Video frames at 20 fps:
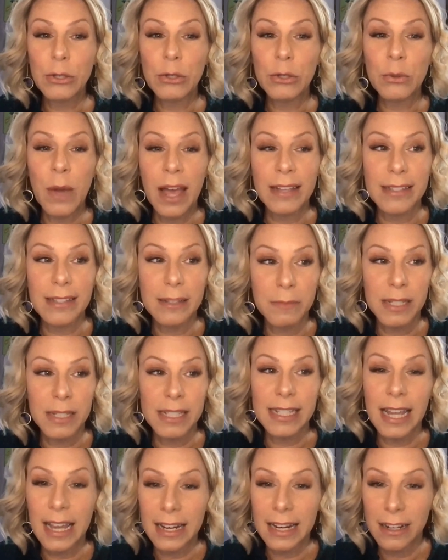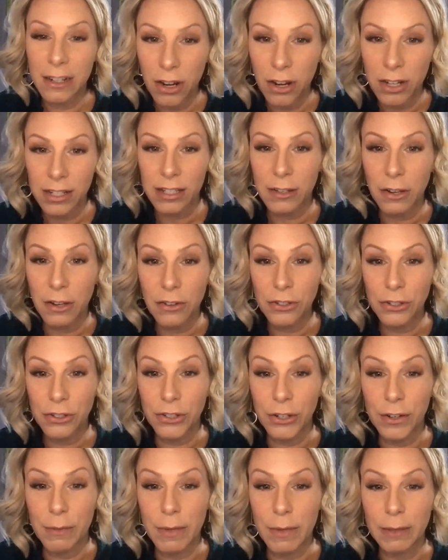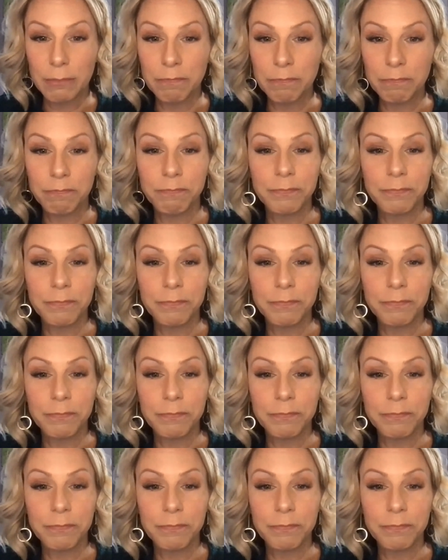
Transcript: you ask them to sign a non-disclosure agreement.